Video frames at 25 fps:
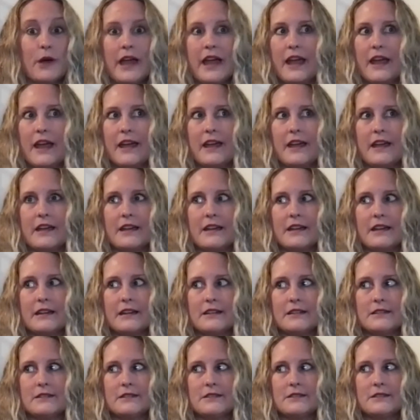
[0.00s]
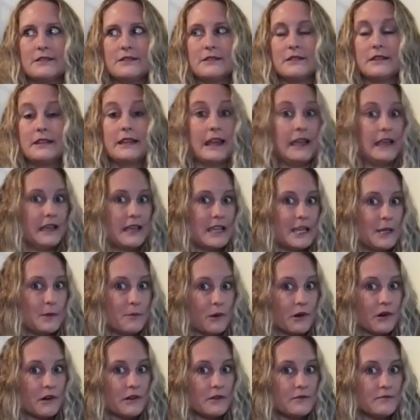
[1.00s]
a
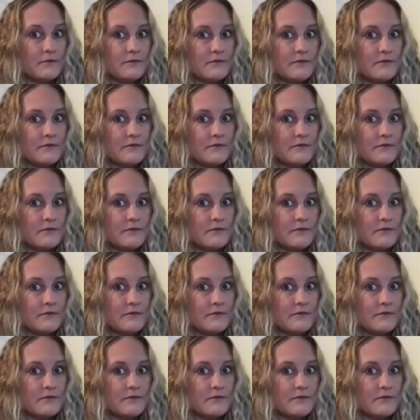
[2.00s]
gatekeeper